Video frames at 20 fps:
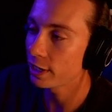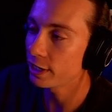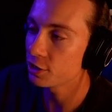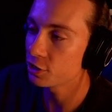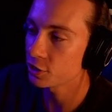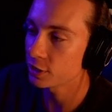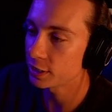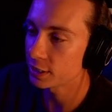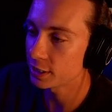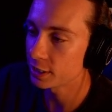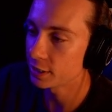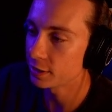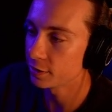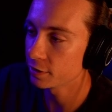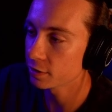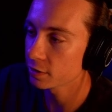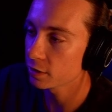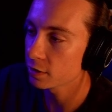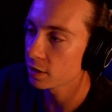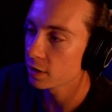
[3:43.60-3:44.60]

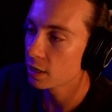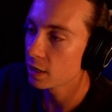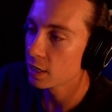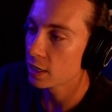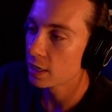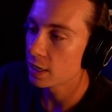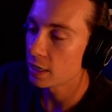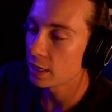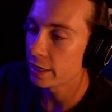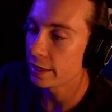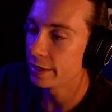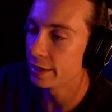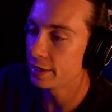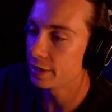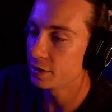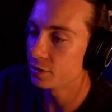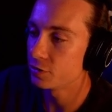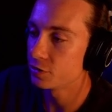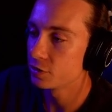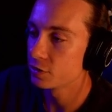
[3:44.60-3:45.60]
here
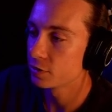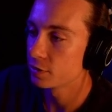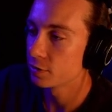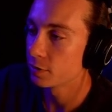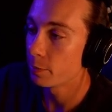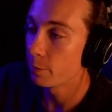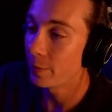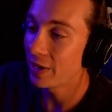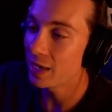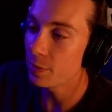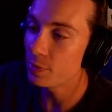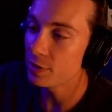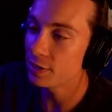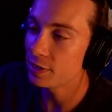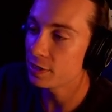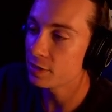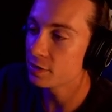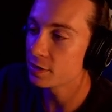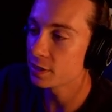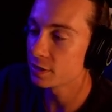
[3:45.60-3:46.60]
is maybe
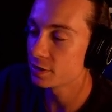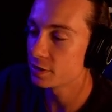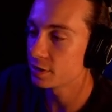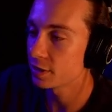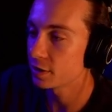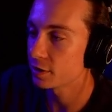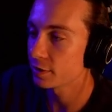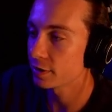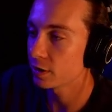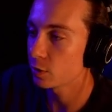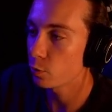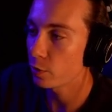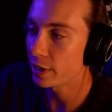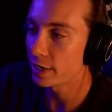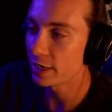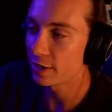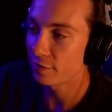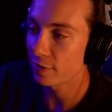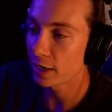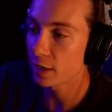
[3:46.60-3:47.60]
he's considering, wait,
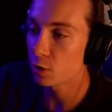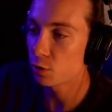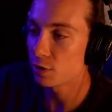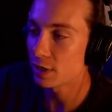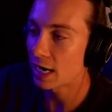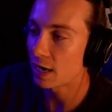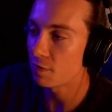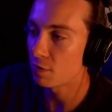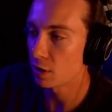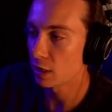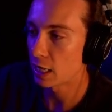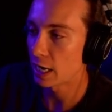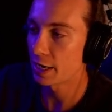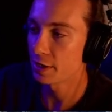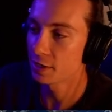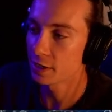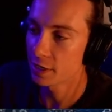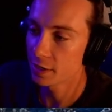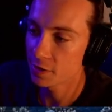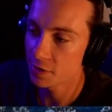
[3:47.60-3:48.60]
if I go down the line
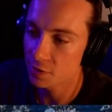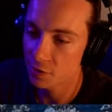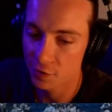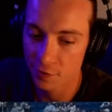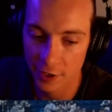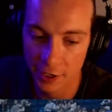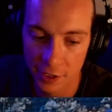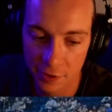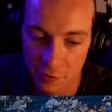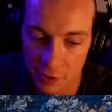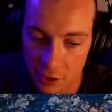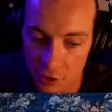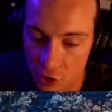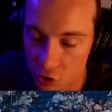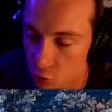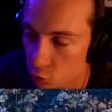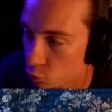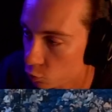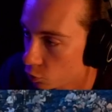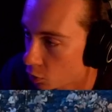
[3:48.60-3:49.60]
here, Zverev can
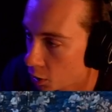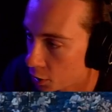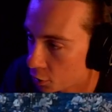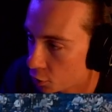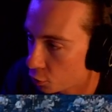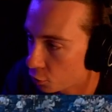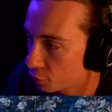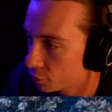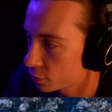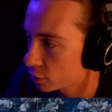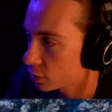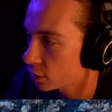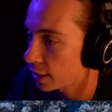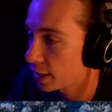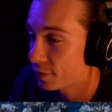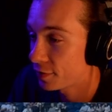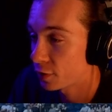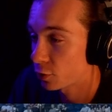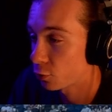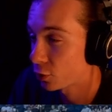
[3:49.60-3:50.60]
just run over
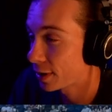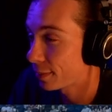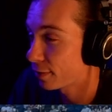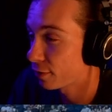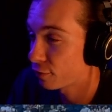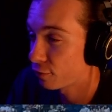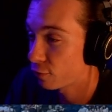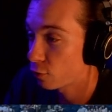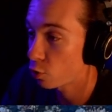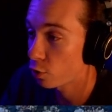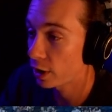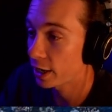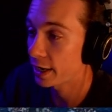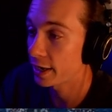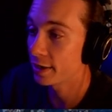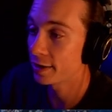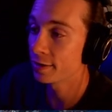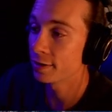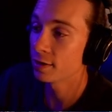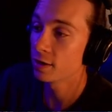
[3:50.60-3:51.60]
and then rip a
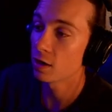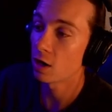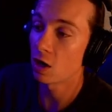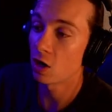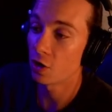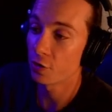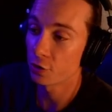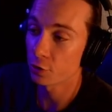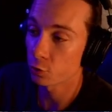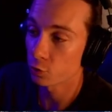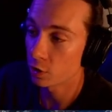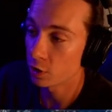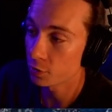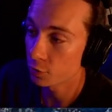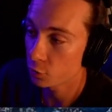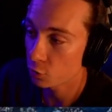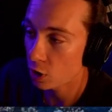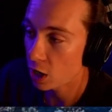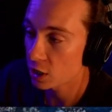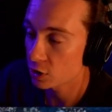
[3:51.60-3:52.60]
forehand on the run
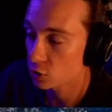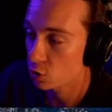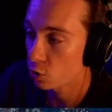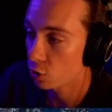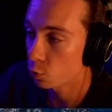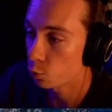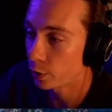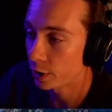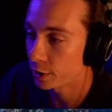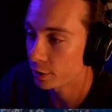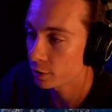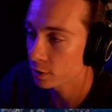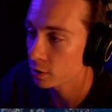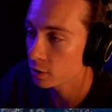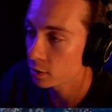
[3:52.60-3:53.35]
cross-court winner.